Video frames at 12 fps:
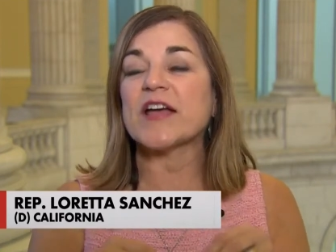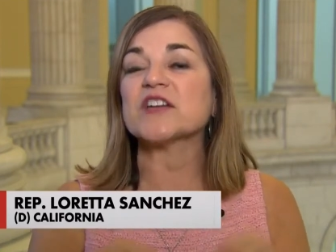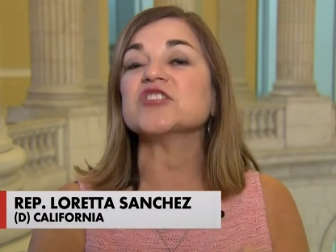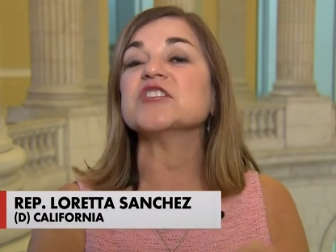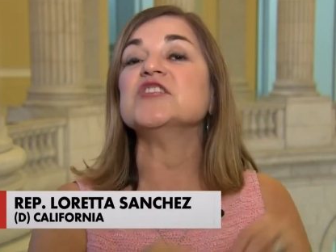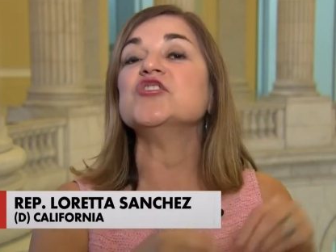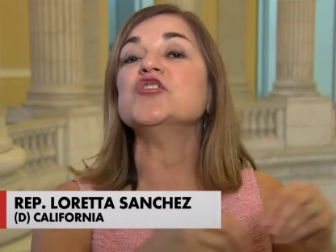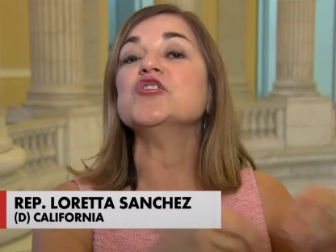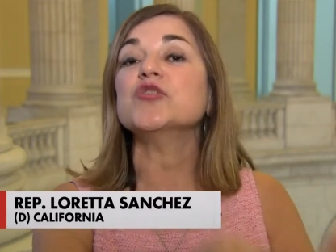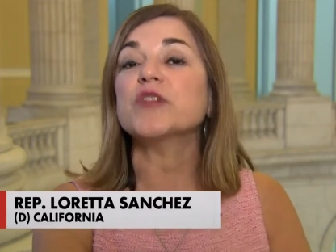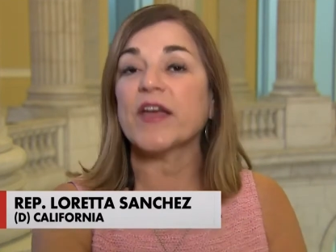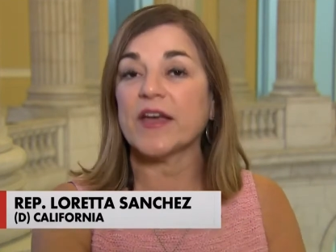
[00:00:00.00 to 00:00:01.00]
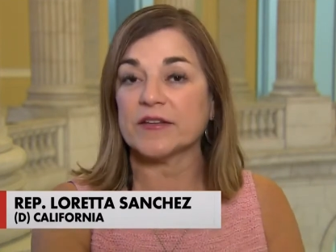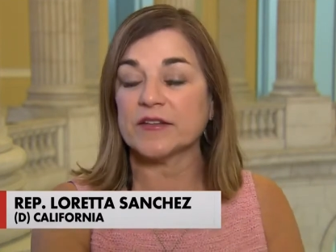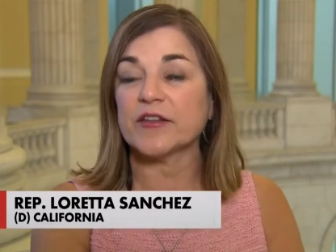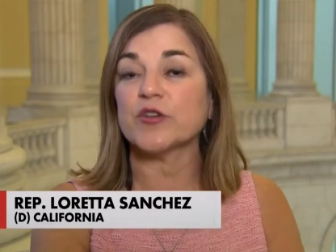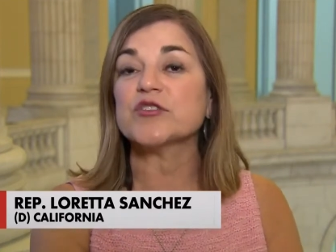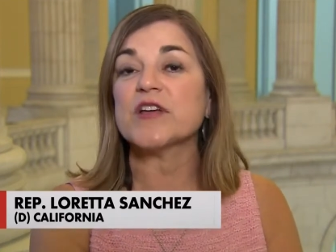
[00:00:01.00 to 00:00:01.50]
actually do get
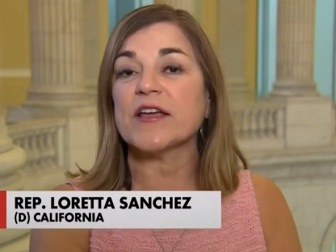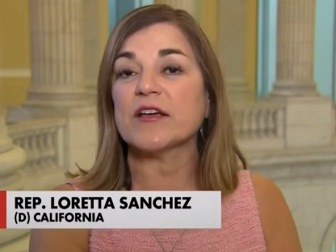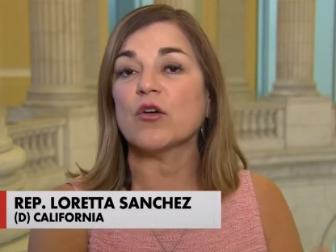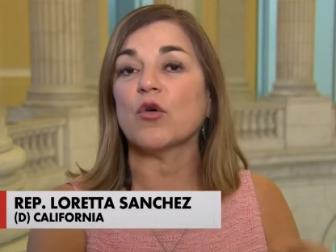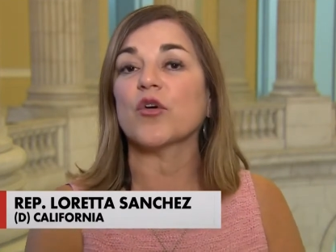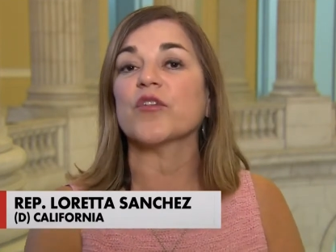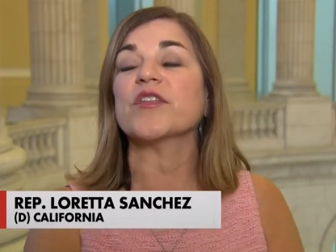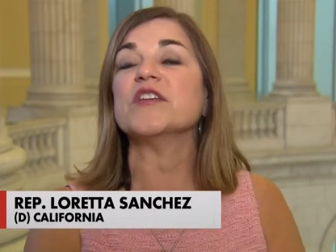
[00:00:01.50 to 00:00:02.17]
their day in court.